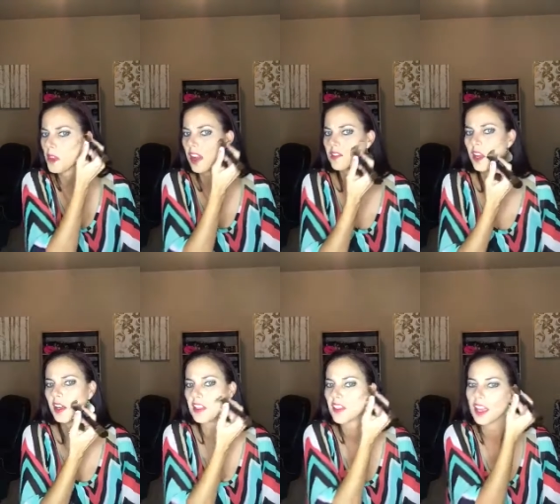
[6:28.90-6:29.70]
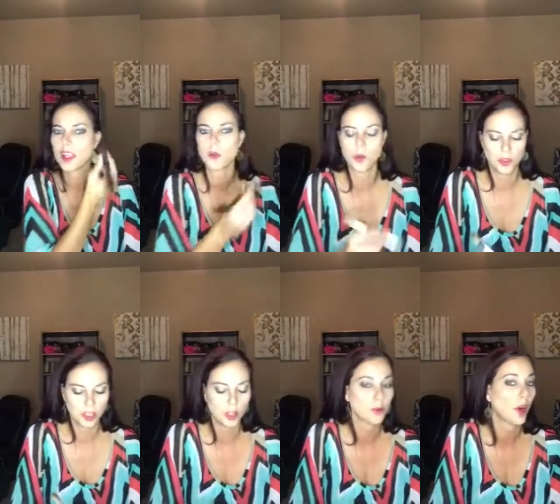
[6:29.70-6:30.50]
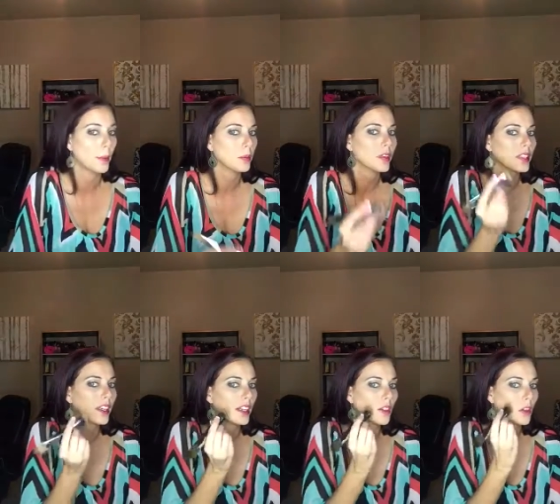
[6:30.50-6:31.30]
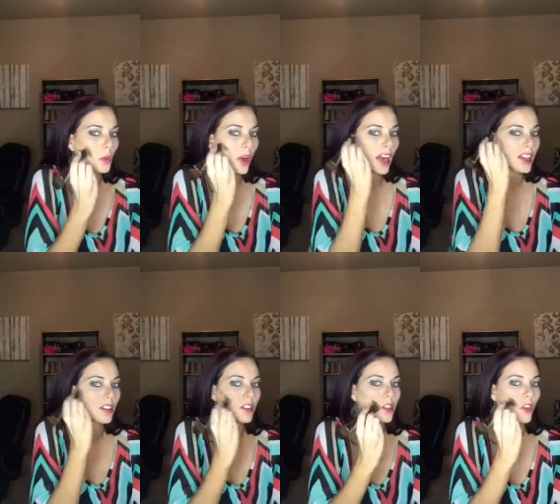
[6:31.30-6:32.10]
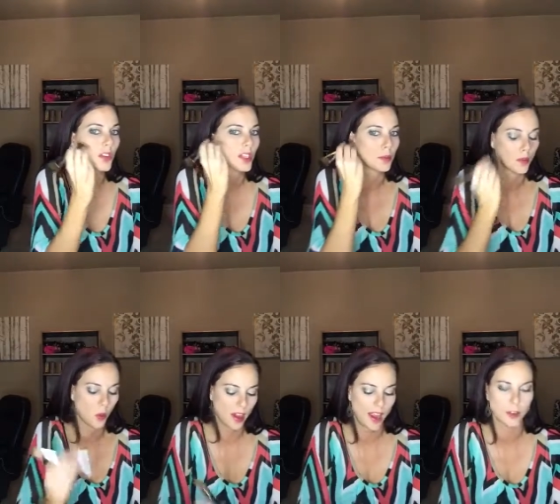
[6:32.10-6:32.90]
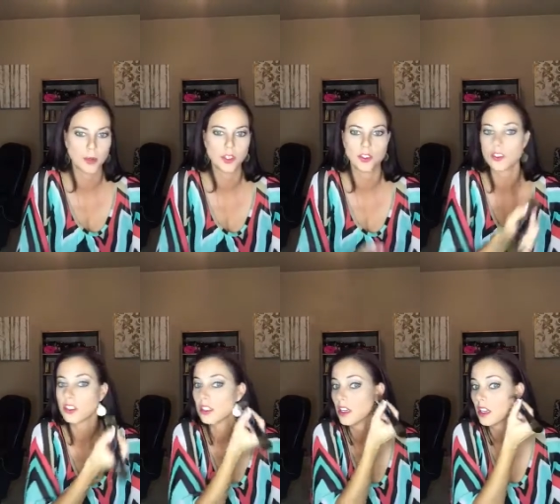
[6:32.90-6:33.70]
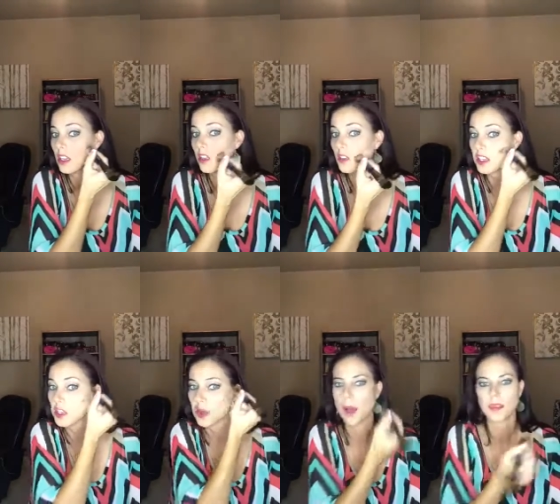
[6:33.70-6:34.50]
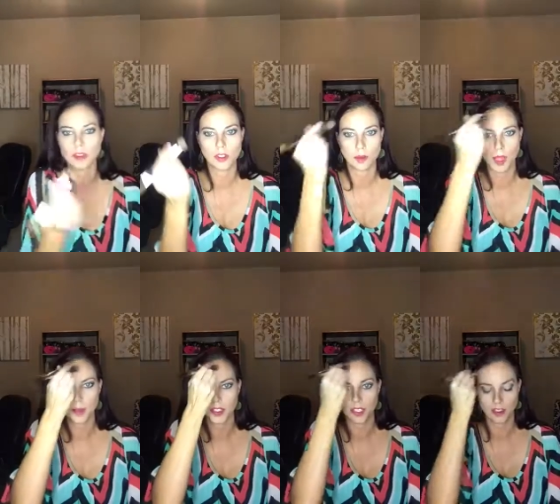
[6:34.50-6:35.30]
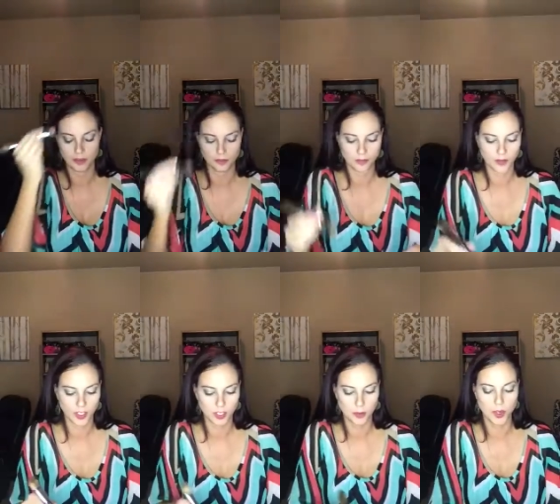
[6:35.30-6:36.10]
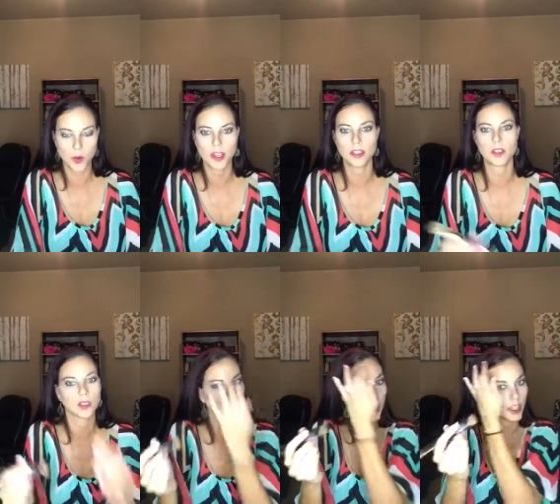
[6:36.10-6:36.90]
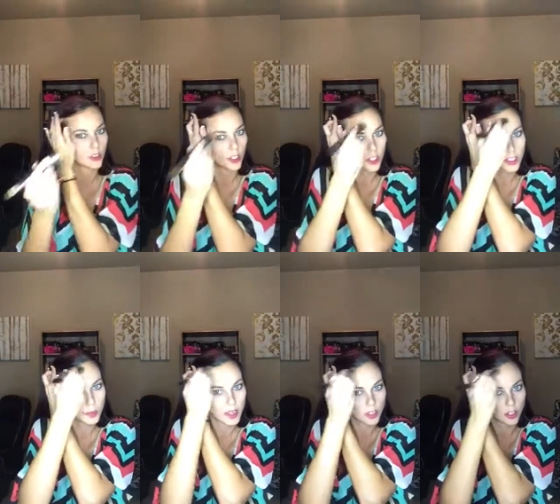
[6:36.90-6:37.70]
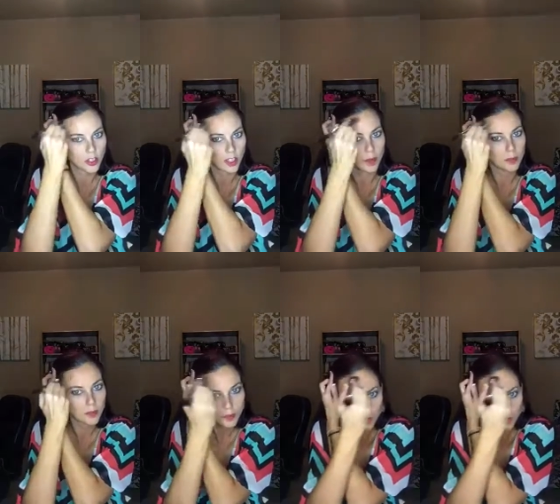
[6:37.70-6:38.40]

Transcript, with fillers: that I've done anything, well, then you've probably done it right. So if you did before and after pictures, then you would absolutely be able to tell. So I'm going and doing a little extra just to make sure that I'm